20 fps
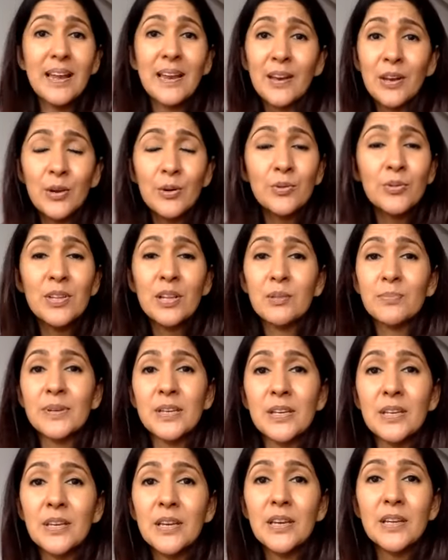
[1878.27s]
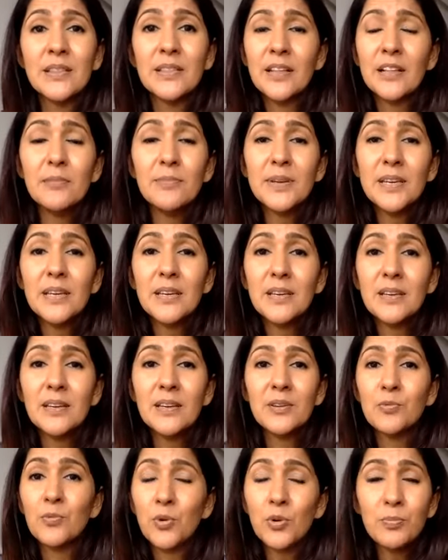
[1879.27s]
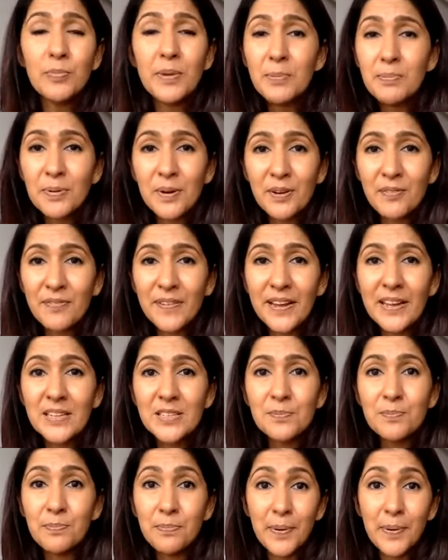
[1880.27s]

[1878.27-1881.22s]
and know it won't be perfect,